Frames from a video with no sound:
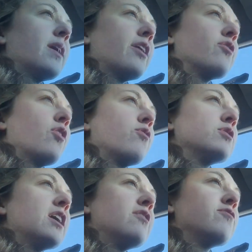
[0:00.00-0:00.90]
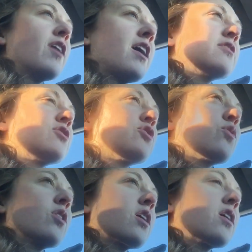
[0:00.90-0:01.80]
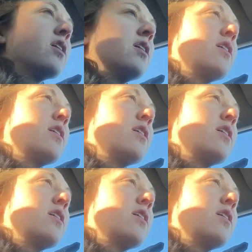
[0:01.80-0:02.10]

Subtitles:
I don't know, to invest, or,